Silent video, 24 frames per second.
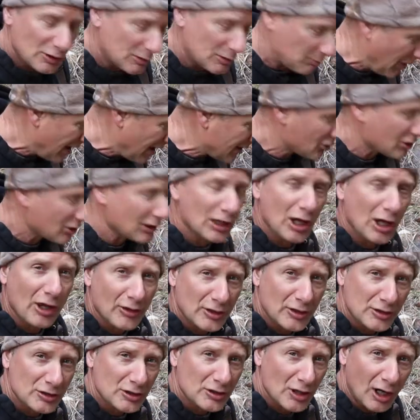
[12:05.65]
especially on
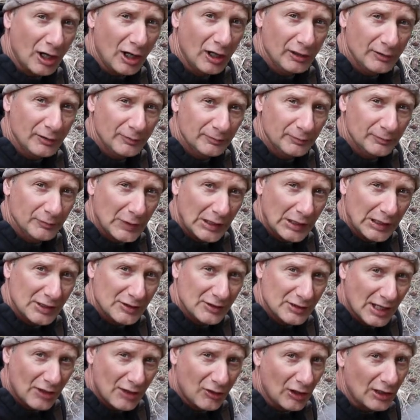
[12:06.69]
the saw,
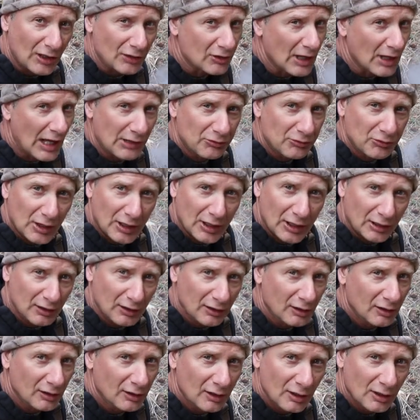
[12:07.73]
because I think that thing,